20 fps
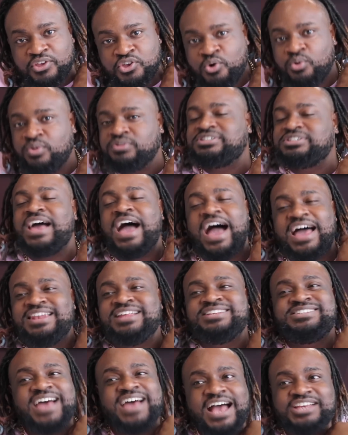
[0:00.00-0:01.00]
You are
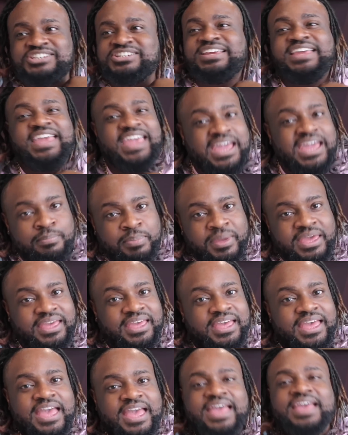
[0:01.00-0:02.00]
Latasha
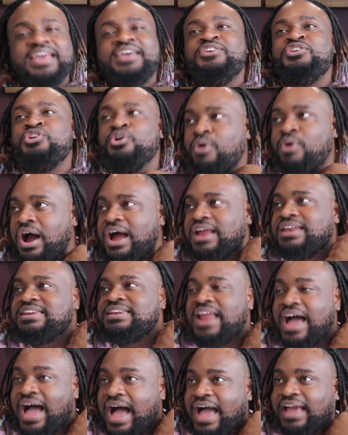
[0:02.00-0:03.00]
Kibbe. You are
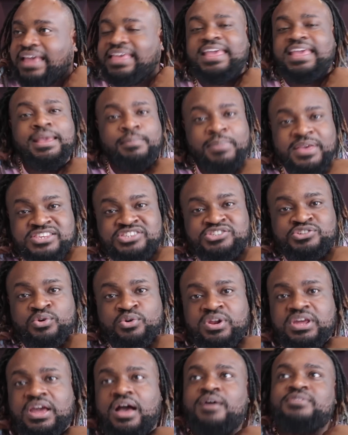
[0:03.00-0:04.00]
not Kibbe
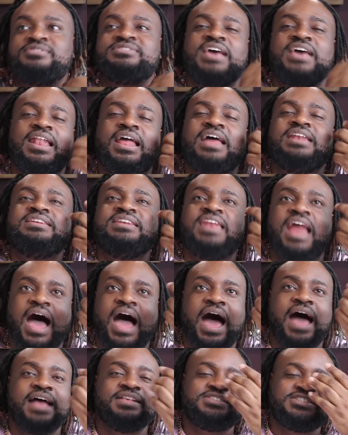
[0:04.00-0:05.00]
Studios. Y'all are
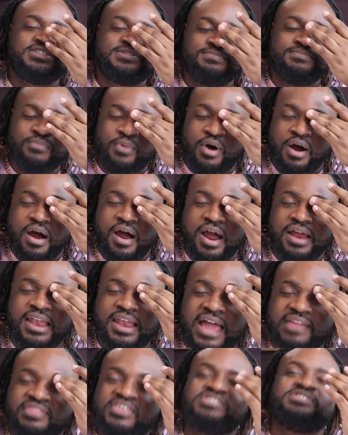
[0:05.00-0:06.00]
not smart.
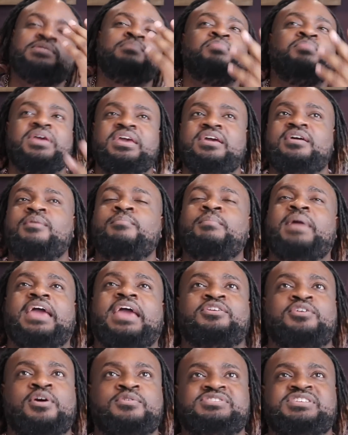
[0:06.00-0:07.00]
Like, this appeal
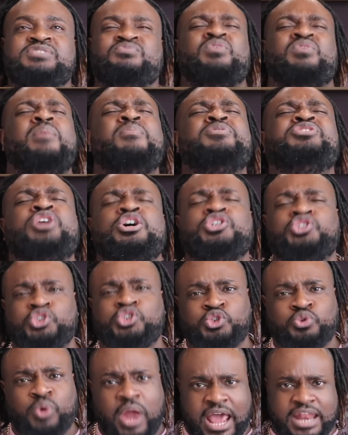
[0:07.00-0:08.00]
made no sense. What was her
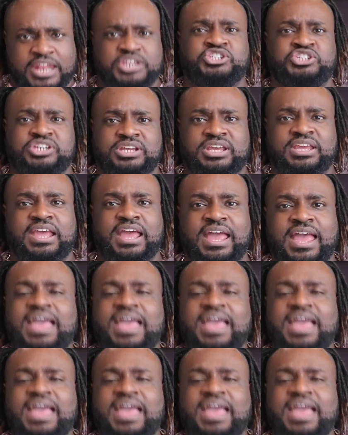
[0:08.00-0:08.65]
strategy?